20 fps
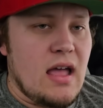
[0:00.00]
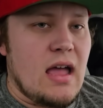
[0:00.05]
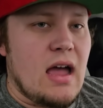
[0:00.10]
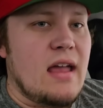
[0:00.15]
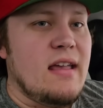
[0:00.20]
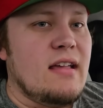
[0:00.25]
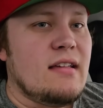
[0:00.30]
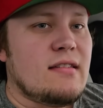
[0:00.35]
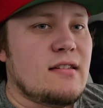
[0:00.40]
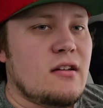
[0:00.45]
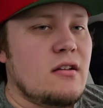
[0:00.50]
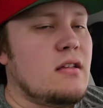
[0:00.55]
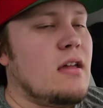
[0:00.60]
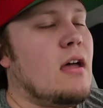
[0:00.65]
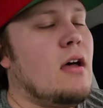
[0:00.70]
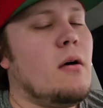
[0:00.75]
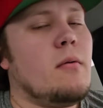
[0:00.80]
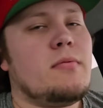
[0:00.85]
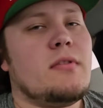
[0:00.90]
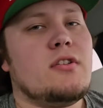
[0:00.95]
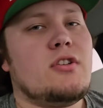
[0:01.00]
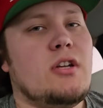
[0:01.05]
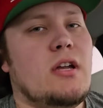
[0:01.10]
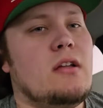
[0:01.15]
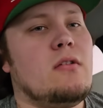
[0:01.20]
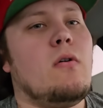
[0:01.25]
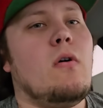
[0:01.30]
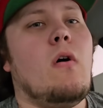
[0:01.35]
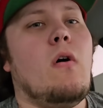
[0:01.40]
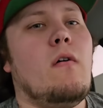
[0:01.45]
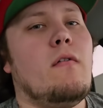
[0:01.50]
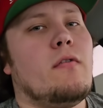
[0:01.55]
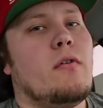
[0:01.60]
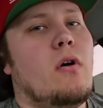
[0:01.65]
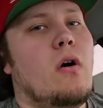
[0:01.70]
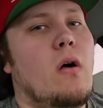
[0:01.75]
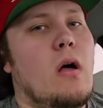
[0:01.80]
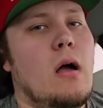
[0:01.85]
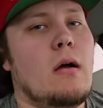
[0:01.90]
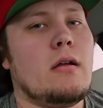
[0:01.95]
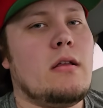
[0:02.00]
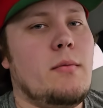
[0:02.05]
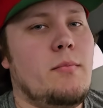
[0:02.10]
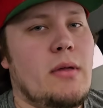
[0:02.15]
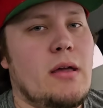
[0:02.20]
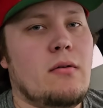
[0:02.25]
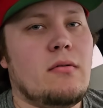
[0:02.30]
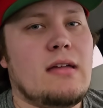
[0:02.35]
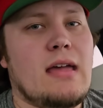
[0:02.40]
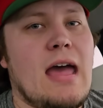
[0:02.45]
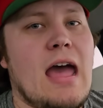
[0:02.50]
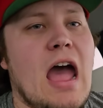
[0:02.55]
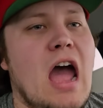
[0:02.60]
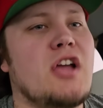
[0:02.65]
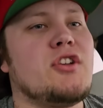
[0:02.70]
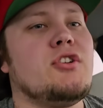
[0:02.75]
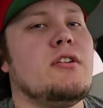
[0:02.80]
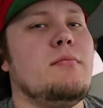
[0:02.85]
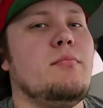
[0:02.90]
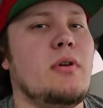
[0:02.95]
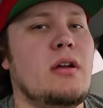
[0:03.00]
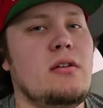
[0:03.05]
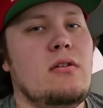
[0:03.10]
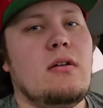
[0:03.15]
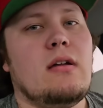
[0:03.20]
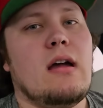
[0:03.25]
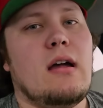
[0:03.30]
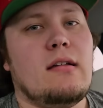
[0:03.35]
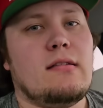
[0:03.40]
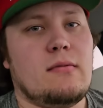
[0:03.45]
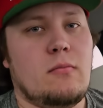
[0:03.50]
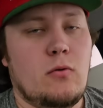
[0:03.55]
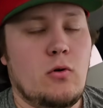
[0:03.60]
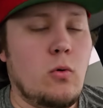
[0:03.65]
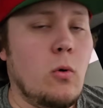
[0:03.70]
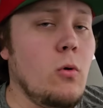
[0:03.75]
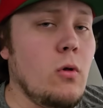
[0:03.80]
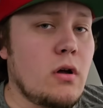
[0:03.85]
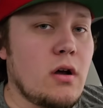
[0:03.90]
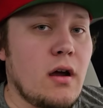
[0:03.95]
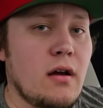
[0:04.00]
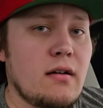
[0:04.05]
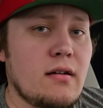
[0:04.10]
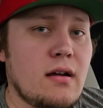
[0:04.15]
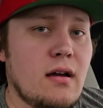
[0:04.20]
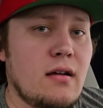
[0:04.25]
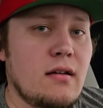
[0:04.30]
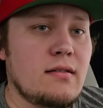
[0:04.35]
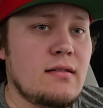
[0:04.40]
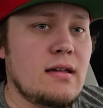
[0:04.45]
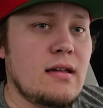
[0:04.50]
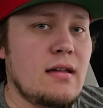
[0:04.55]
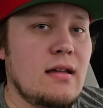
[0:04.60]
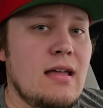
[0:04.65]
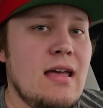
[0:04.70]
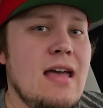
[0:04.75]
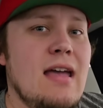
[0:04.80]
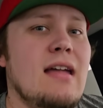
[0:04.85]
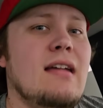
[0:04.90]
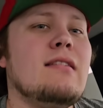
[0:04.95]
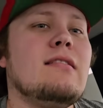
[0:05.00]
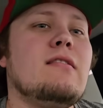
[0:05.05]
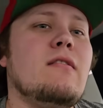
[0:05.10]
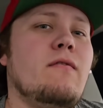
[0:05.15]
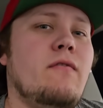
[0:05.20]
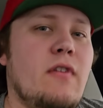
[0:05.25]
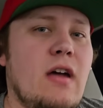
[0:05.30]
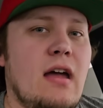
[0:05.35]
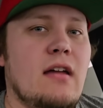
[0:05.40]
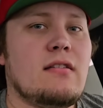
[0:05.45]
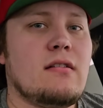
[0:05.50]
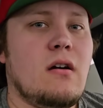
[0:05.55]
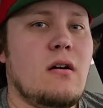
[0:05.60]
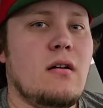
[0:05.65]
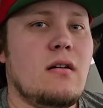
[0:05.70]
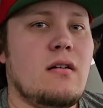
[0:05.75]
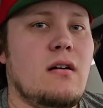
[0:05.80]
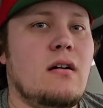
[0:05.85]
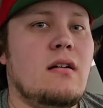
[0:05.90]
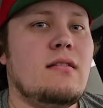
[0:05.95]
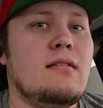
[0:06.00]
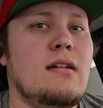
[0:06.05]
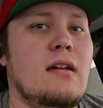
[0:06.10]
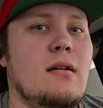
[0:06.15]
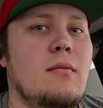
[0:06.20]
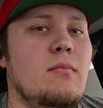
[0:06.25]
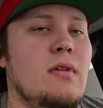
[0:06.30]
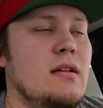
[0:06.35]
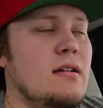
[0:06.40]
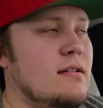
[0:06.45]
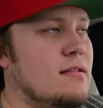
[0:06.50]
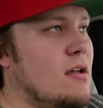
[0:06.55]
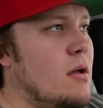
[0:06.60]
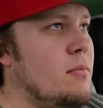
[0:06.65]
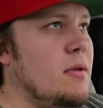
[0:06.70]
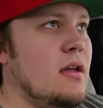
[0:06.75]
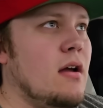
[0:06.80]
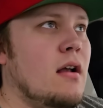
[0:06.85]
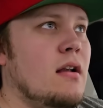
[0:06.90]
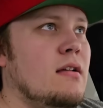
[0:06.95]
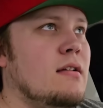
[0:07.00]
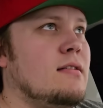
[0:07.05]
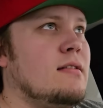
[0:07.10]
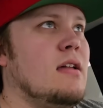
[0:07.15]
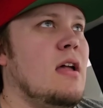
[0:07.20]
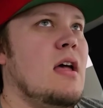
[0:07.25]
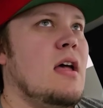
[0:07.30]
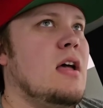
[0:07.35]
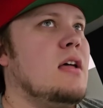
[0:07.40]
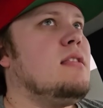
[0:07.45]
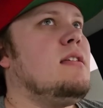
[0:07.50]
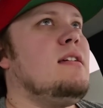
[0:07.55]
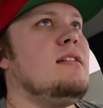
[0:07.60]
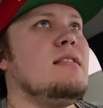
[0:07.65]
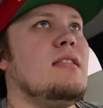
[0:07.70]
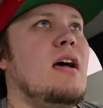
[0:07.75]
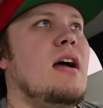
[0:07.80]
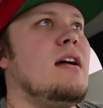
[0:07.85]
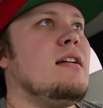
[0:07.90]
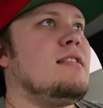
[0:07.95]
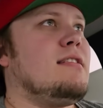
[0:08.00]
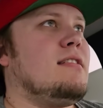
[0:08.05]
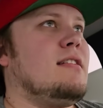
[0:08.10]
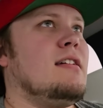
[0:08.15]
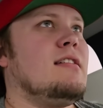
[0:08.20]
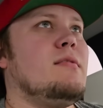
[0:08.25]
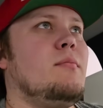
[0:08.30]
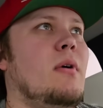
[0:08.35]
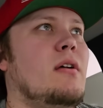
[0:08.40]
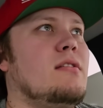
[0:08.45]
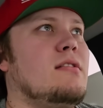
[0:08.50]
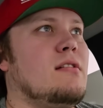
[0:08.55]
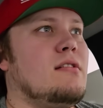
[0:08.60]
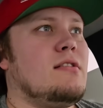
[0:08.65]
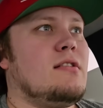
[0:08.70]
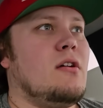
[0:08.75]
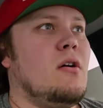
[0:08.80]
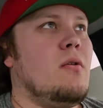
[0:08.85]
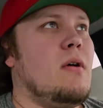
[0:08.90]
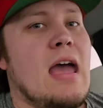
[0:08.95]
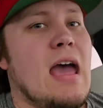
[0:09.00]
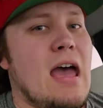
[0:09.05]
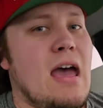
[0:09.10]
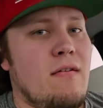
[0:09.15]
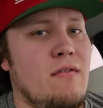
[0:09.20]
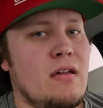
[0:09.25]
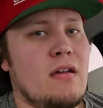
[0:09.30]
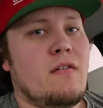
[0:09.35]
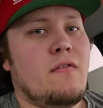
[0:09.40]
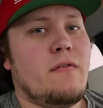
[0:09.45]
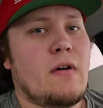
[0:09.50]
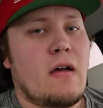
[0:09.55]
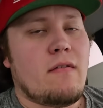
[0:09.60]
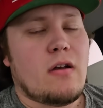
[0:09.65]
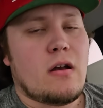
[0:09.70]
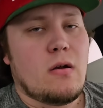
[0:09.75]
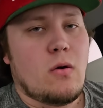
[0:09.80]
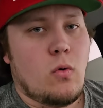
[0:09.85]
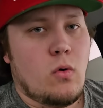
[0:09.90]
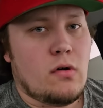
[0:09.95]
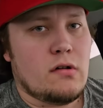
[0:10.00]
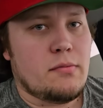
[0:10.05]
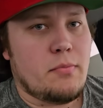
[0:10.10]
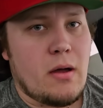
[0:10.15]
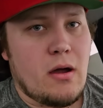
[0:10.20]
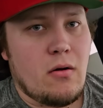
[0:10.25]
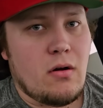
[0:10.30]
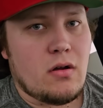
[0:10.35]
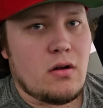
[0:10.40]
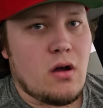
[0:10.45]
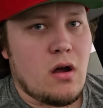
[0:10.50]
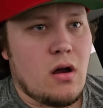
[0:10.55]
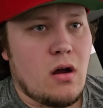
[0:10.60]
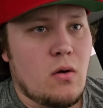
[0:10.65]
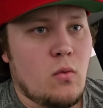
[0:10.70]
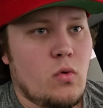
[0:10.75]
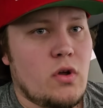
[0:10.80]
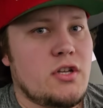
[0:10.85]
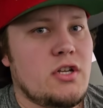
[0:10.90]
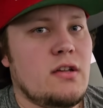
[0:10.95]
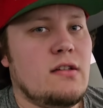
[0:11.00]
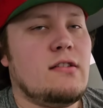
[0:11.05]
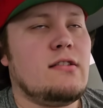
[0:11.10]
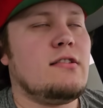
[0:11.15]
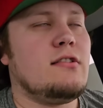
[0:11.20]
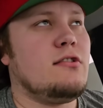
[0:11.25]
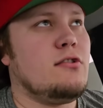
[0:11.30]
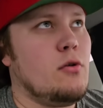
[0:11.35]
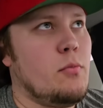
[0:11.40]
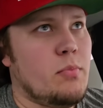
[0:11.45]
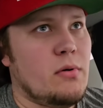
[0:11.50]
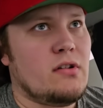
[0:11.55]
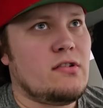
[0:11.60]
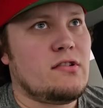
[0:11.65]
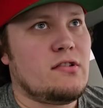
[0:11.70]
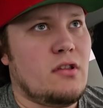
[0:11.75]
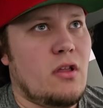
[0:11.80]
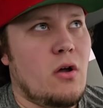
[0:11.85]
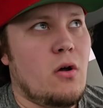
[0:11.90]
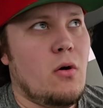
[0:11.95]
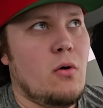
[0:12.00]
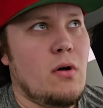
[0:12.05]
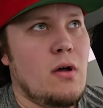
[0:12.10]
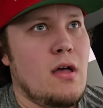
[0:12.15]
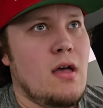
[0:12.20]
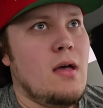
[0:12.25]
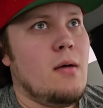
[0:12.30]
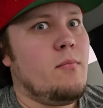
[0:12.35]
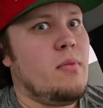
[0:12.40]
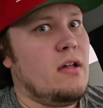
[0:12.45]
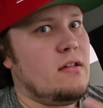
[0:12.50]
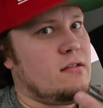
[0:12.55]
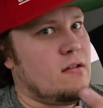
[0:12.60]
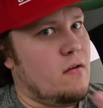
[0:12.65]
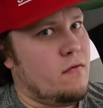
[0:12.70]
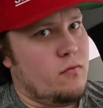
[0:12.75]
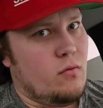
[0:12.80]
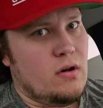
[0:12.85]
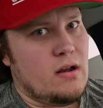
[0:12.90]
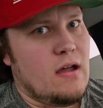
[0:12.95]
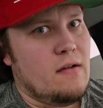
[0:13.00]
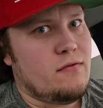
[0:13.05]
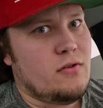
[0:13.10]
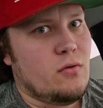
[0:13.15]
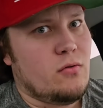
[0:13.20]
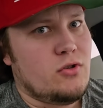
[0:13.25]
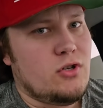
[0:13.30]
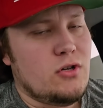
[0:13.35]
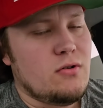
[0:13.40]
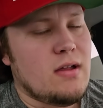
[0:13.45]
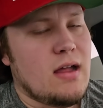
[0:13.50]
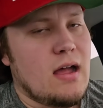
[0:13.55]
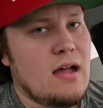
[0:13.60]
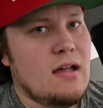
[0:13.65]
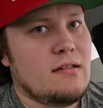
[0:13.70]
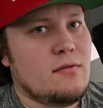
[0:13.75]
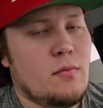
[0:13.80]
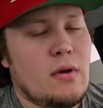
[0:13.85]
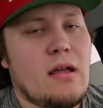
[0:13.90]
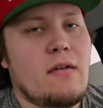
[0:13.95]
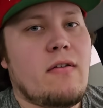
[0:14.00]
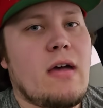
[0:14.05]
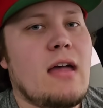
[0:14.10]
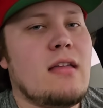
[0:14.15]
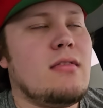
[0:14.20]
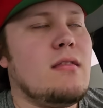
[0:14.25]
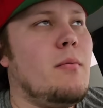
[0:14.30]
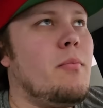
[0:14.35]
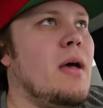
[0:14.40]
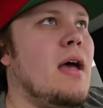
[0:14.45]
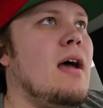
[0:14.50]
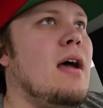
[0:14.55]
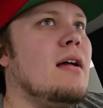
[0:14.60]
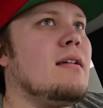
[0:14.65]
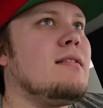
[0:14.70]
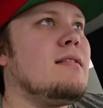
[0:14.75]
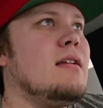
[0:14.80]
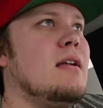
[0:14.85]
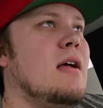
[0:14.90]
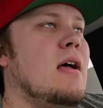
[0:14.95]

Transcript: it's going to help the channel overall. I'm going to be able to actually bring you guys some cool car content and some fast car content, because I'll be honest, these last 6 months or so, having a 500 horsepower car, which is super slow based off what I've told you guys, what I've had in the past,